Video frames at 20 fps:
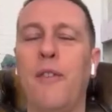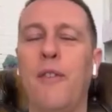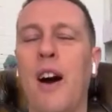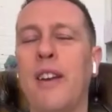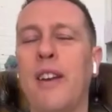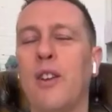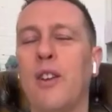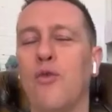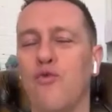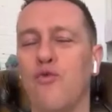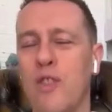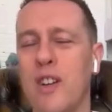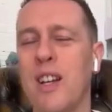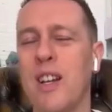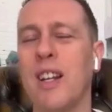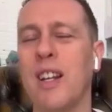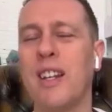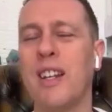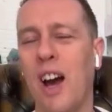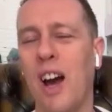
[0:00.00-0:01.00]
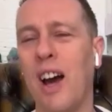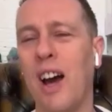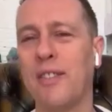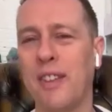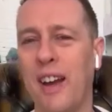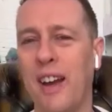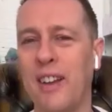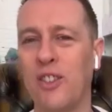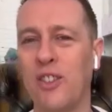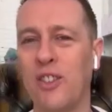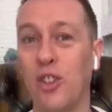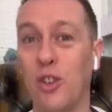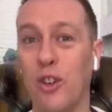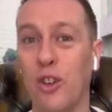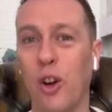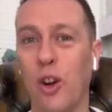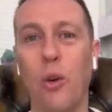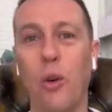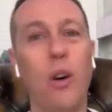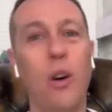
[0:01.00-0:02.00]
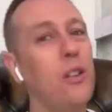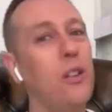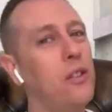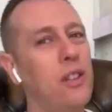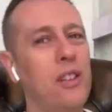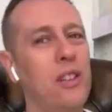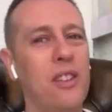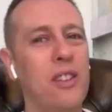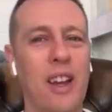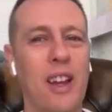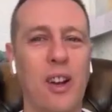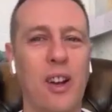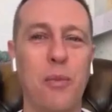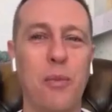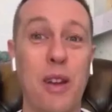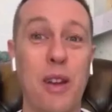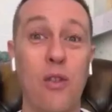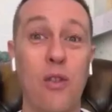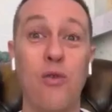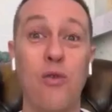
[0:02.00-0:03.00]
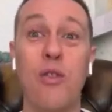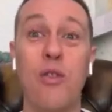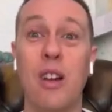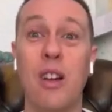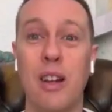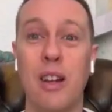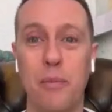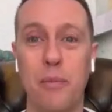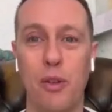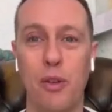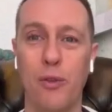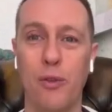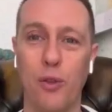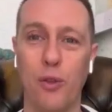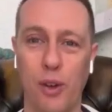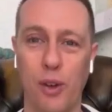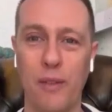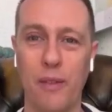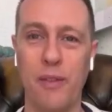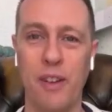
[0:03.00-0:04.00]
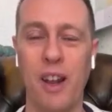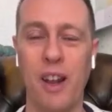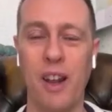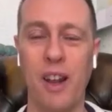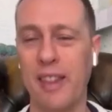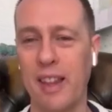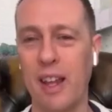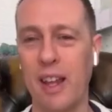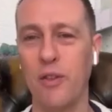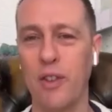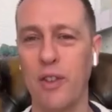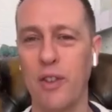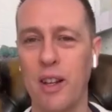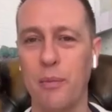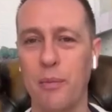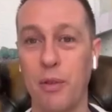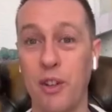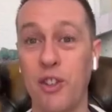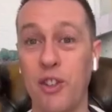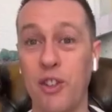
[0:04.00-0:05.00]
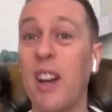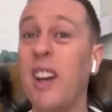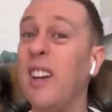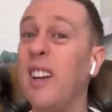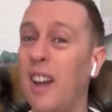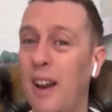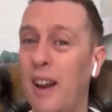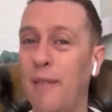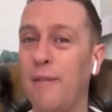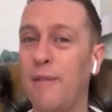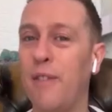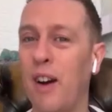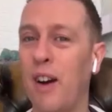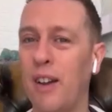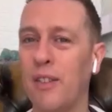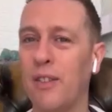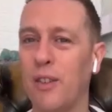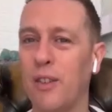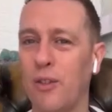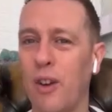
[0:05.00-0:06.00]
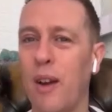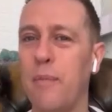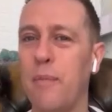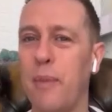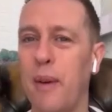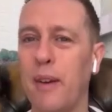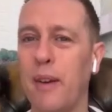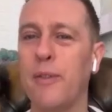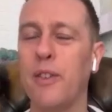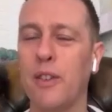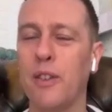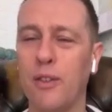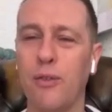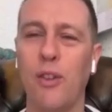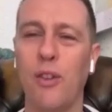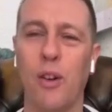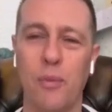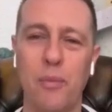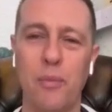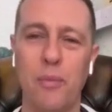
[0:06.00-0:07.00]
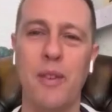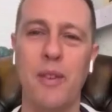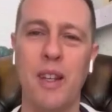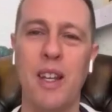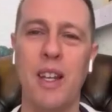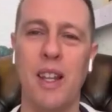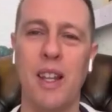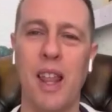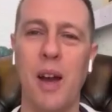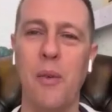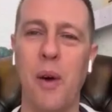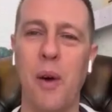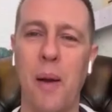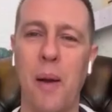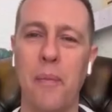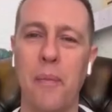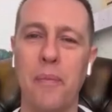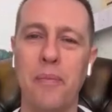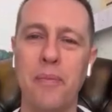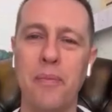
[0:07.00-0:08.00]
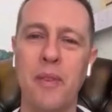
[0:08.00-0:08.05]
find a really nice angel or a quartz, that could be a really beautiful gift that I think they'd really appreciate and find some great benefits from in that way.